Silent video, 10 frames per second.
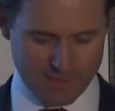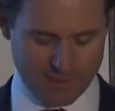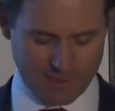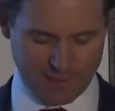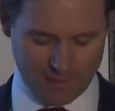
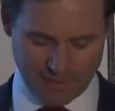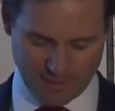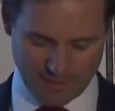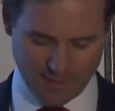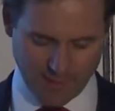Certainly
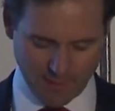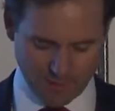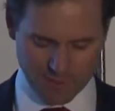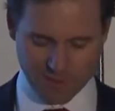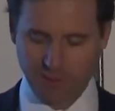a great
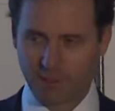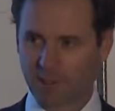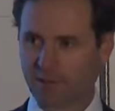opportunity